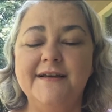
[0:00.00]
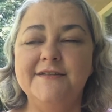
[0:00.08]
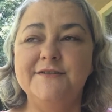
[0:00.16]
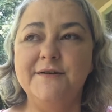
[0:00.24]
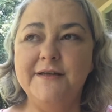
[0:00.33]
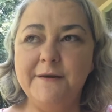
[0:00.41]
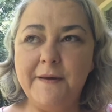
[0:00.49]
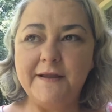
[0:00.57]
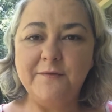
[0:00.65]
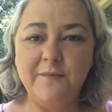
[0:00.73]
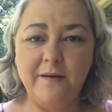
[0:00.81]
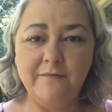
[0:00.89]
So to get back
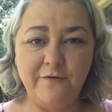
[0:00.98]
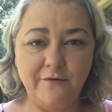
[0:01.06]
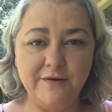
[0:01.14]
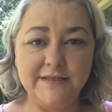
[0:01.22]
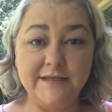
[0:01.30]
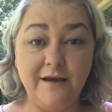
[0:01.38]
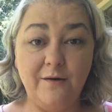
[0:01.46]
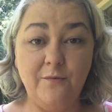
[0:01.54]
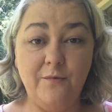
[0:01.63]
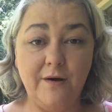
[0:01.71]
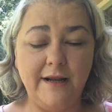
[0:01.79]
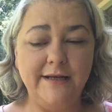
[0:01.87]
to where I'm focusing
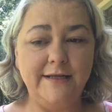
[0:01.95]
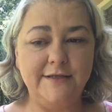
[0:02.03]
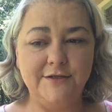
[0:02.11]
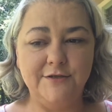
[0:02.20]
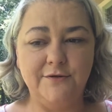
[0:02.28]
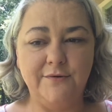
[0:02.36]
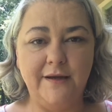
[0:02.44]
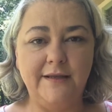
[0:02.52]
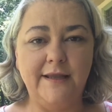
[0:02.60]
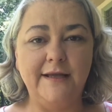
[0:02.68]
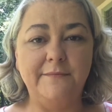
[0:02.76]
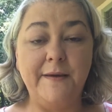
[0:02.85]
on what I need to do,
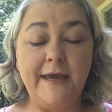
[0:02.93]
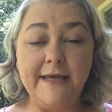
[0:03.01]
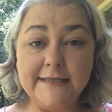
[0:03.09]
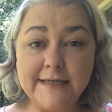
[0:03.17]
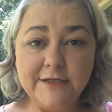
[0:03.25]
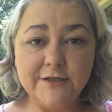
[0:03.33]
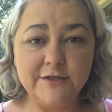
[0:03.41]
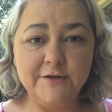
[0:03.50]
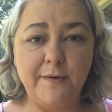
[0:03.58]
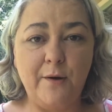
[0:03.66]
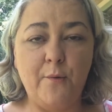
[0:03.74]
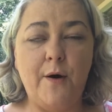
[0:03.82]
and pay attention to
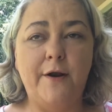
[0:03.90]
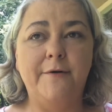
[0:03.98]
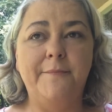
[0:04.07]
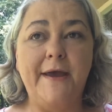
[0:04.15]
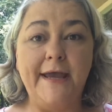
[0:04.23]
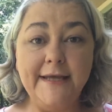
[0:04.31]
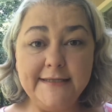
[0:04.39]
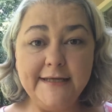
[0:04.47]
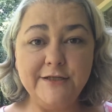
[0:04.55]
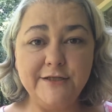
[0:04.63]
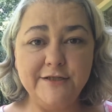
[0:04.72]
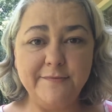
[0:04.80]
my water, pay
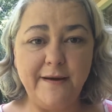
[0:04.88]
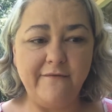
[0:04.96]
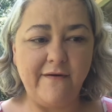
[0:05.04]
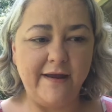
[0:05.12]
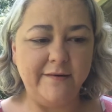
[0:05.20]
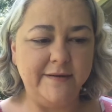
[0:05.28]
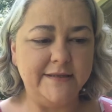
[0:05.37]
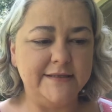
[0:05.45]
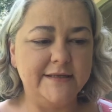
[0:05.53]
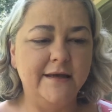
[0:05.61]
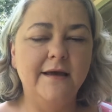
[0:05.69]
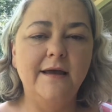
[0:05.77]
attention to my
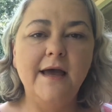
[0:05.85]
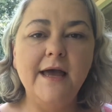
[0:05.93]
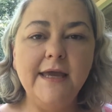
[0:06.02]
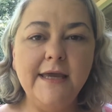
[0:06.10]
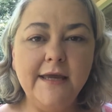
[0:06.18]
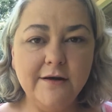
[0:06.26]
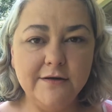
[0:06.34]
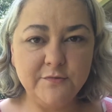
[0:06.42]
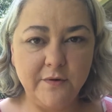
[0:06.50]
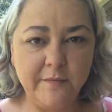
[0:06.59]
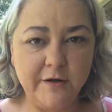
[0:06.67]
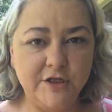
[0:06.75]
vitamins, here's
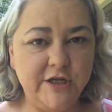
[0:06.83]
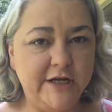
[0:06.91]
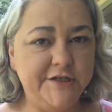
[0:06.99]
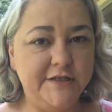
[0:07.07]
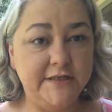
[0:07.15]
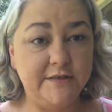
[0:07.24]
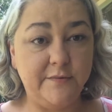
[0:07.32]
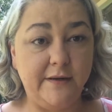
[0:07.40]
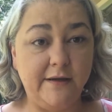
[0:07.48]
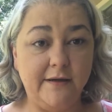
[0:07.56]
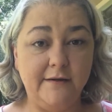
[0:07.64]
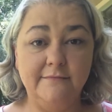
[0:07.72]
what I'm going to change this
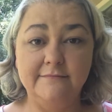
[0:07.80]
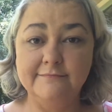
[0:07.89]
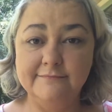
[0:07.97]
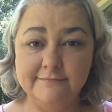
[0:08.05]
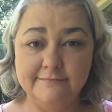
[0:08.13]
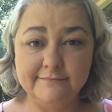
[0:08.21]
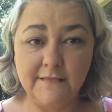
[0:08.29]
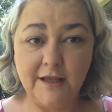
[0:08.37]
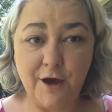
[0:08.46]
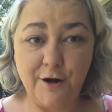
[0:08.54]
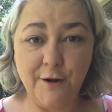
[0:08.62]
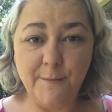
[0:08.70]
week.
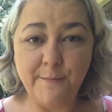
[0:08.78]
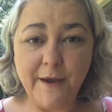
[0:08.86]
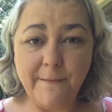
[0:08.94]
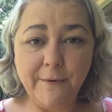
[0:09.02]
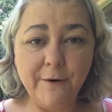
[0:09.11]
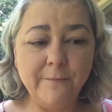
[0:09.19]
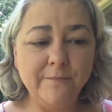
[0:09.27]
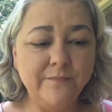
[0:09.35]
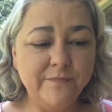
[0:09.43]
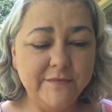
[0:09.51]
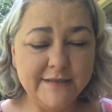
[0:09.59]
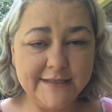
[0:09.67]
Got it on paper.
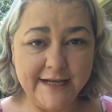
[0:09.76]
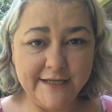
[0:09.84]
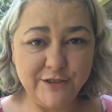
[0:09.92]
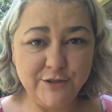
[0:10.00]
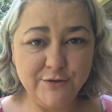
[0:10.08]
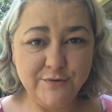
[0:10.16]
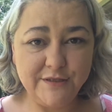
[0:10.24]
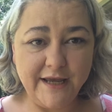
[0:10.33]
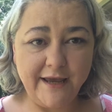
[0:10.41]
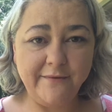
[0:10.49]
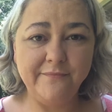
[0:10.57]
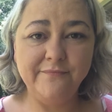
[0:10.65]
Today's
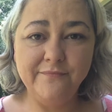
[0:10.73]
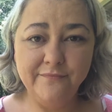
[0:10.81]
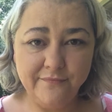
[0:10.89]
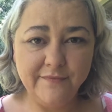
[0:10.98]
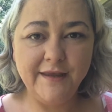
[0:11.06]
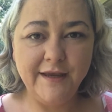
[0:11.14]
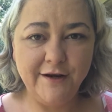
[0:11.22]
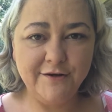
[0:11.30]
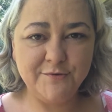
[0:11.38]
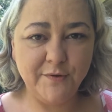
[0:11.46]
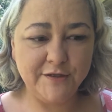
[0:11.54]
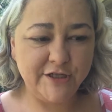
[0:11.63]
Tuesday.
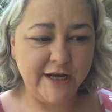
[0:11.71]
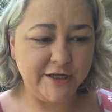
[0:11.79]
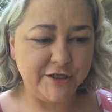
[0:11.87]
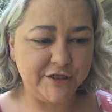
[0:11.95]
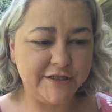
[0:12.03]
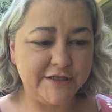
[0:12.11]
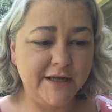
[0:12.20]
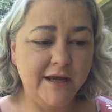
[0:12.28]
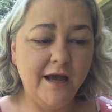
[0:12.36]
Here's what changes.